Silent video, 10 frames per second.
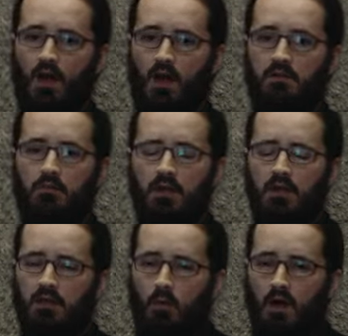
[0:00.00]
I don't really
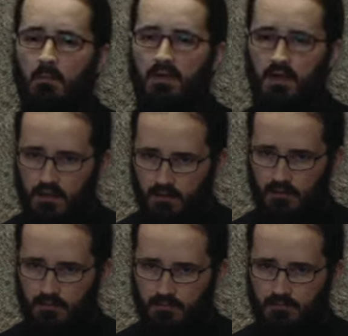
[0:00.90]
know why I'm here.
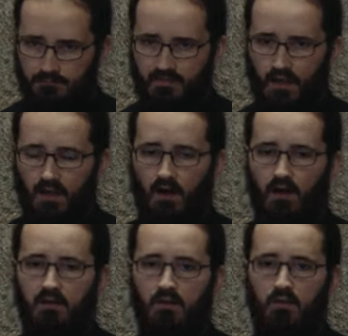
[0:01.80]

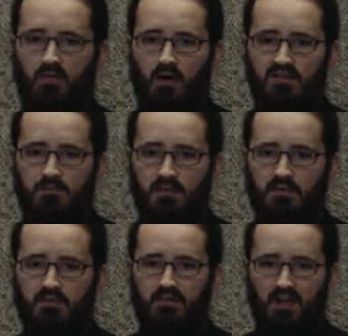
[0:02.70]
I know you've asked me
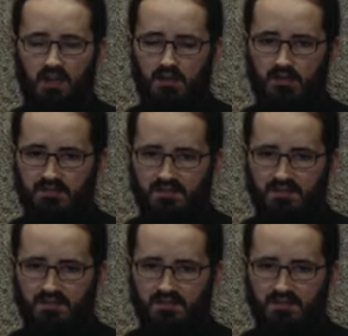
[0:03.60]
3 years.